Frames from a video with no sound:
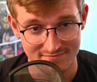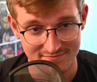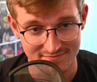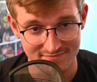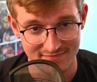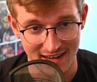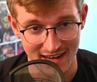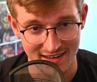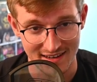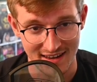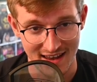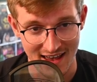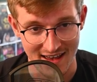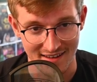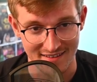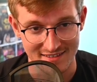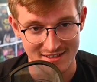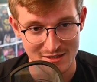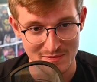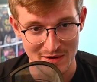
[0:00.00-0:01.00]
Heck yeah.
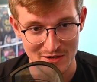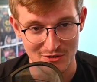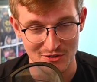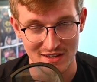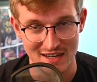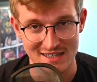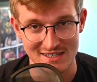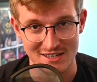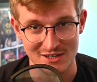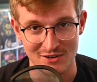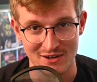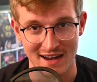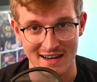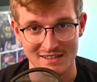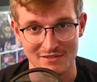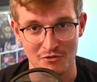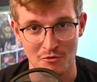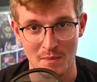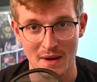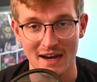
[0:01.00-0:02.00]
Special thanks to you guys
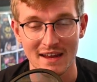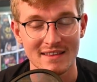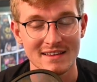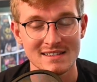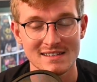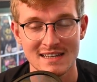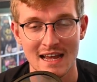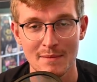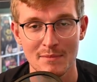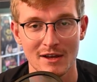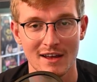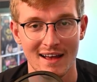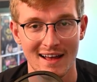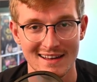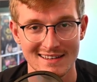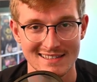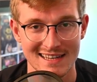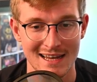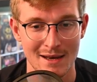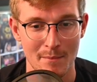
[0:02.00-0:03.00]
for making this type of
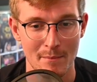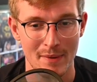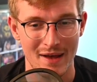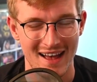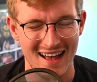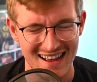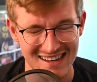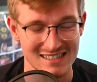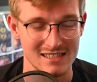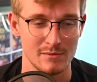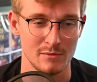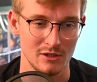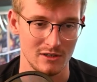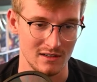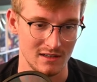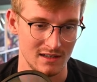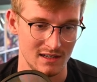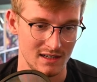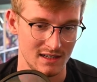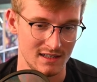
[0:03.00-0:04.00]
content possible.
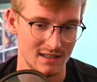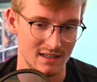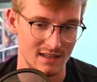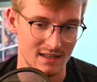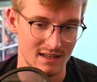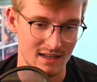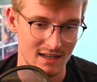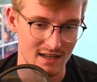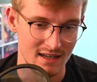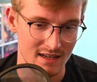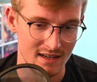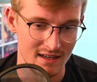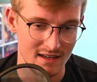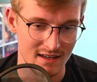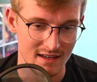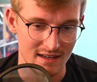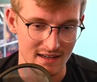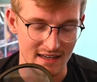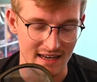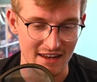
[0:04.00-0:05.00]

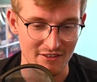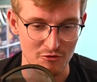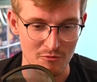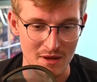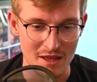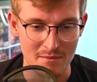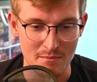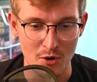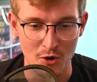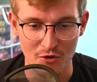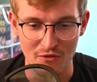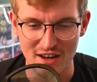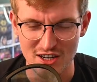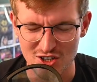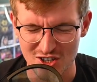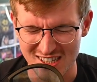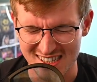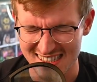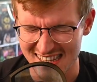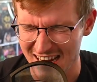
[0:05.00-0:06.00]
Giving me the motivation
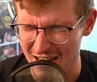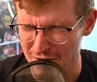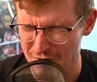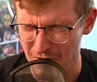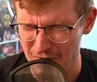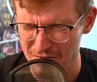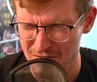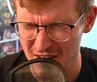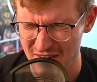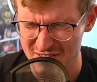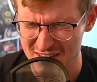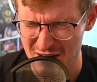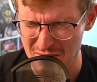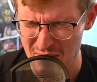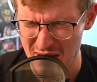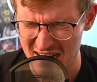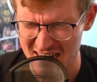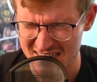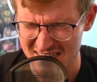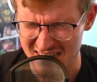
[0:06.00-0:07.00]
to sit here for 50
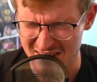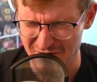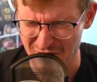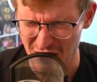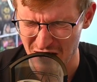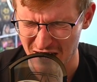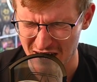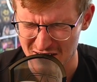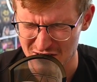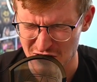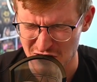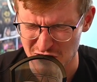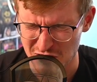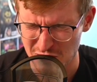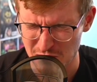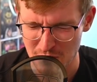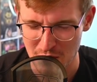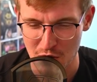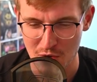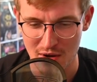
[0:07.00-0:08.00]
minutes and fucking just
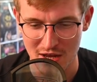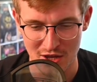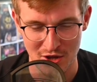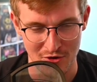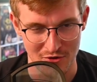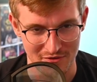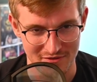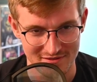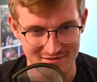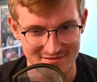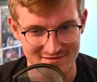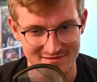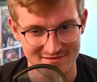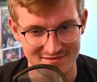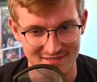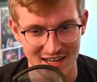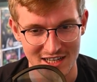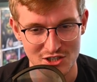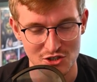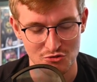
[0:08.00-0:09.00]
spew at you.
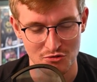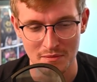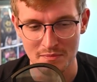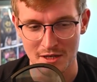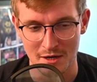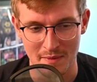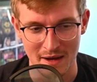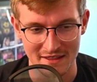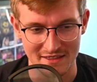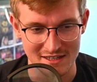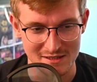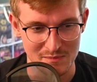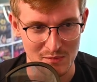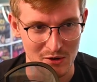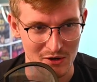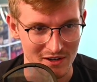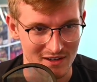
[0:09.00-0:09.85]
Unscripted about this book.